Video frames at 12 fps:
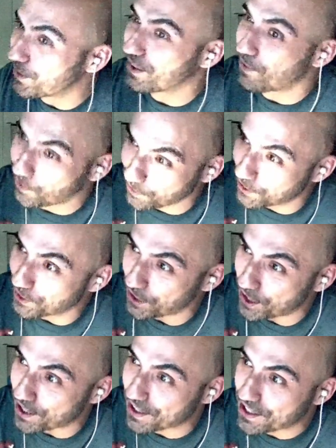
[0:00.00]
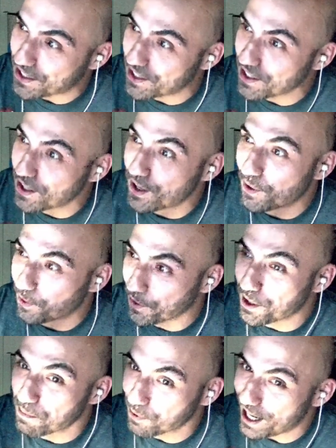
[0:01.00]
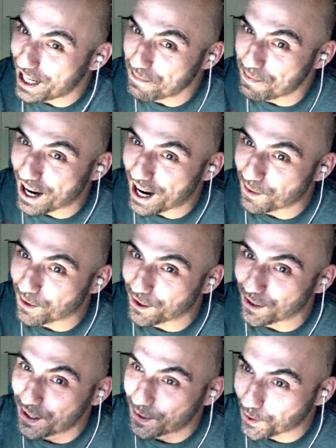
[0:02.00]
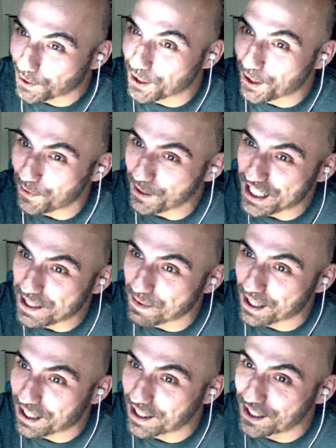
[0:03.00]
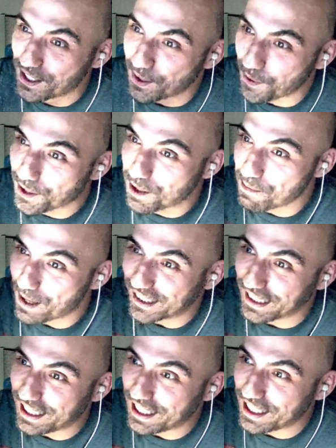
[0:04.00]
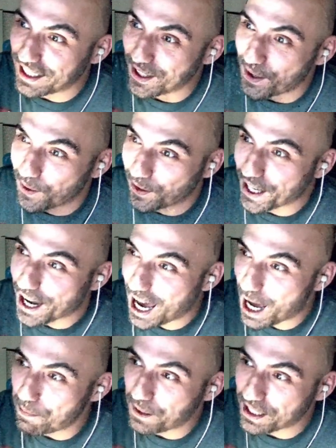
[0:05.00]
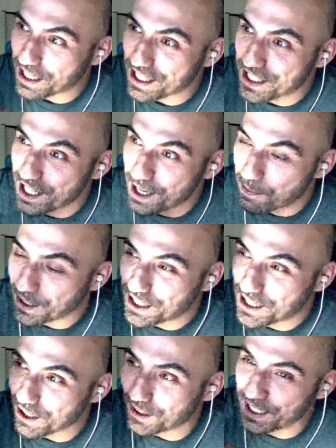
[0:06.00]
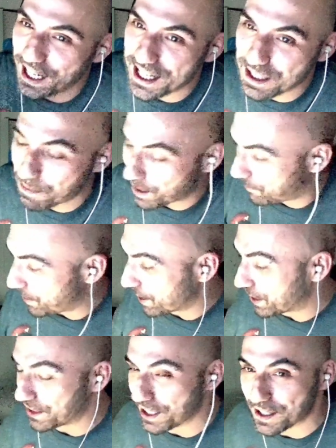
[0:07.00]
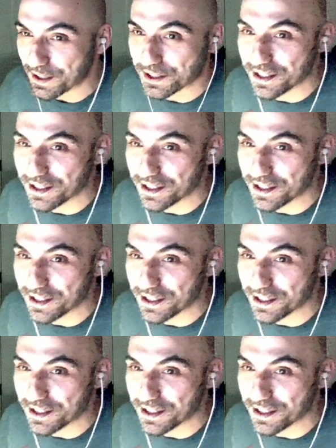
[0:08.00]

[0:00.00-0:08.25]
or the looks, or the brain power, or the charisma, or the money, or the happiness, but he certainly has a big fucking nose.